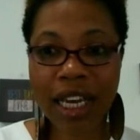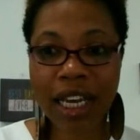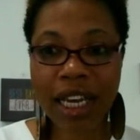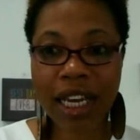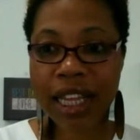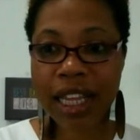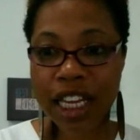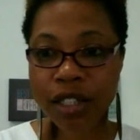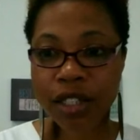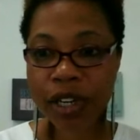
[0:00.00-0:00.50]

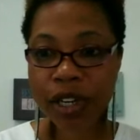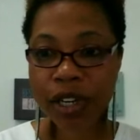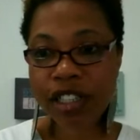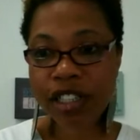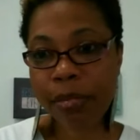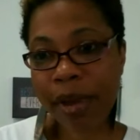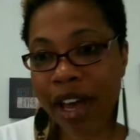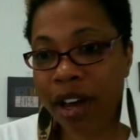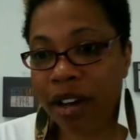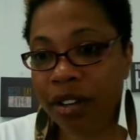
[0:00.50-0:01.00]
And that's what it's
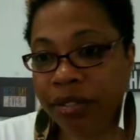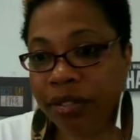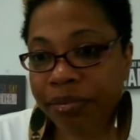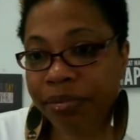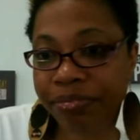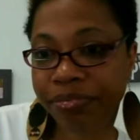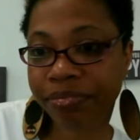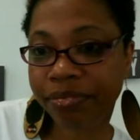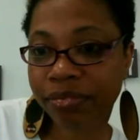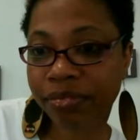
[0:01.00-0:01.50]
about.
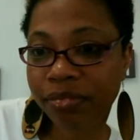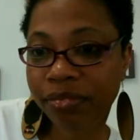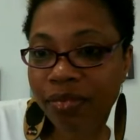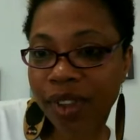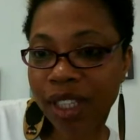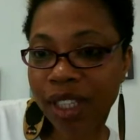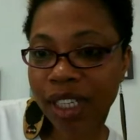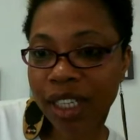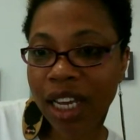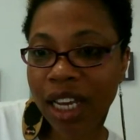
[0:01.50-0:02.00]

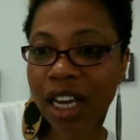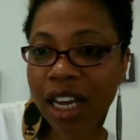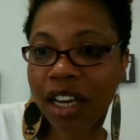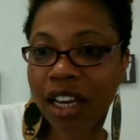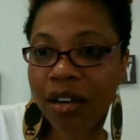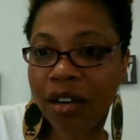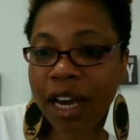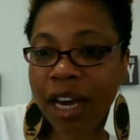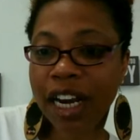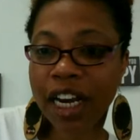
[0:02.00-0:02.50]

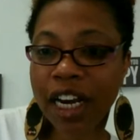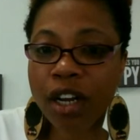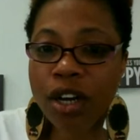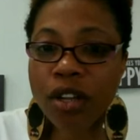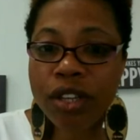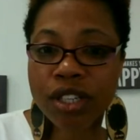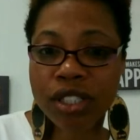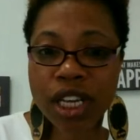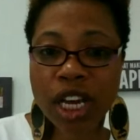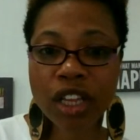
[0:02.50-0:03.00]
And I
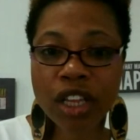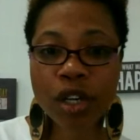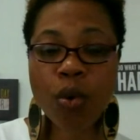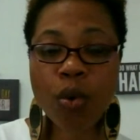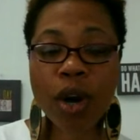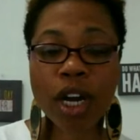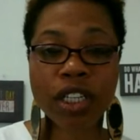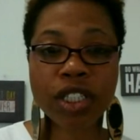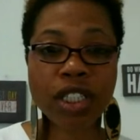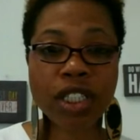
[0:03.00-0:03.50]
know there's other
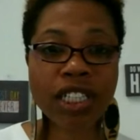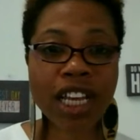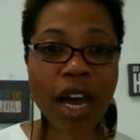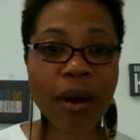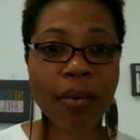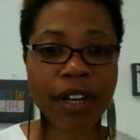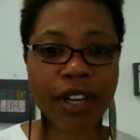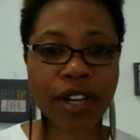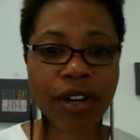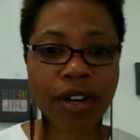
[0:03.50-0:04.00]
questions.
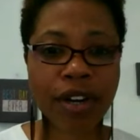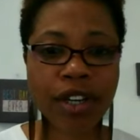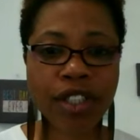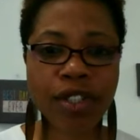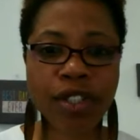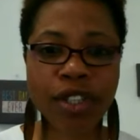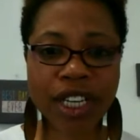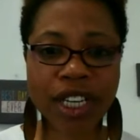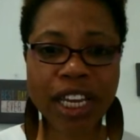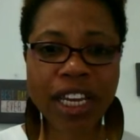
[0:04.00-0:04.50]
I would encourage
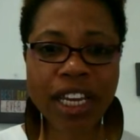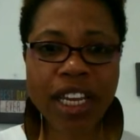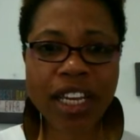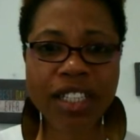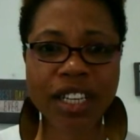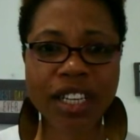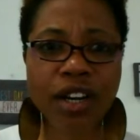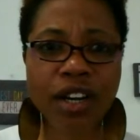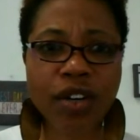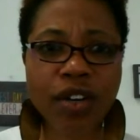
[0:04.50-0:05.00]
you. Yakinea,
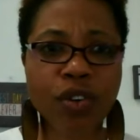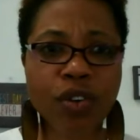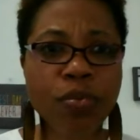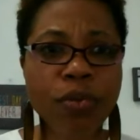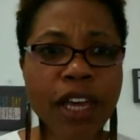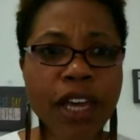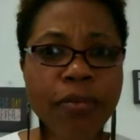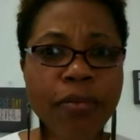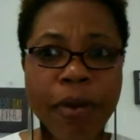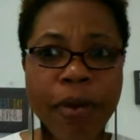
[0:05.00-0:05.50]
is there a
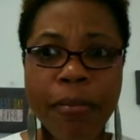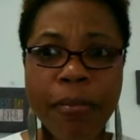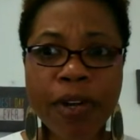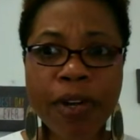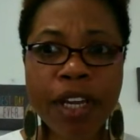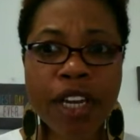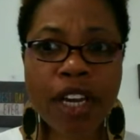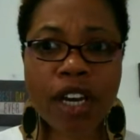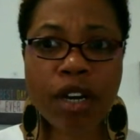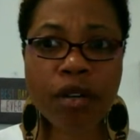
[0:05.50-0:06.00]
group that people
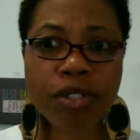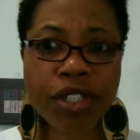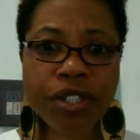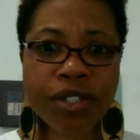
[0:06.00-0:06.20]
can go to?